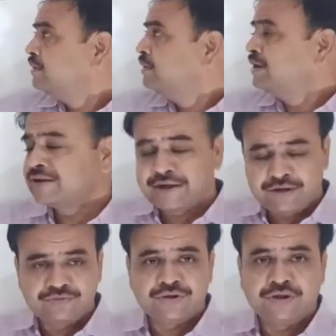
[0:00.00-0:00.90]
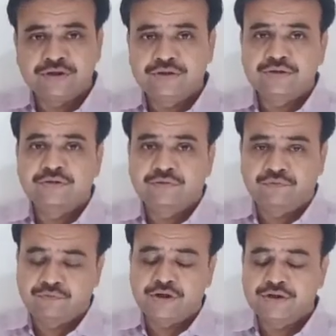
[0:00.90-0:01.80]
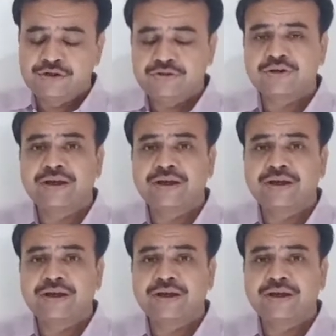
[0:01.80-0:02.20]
As I have said, one is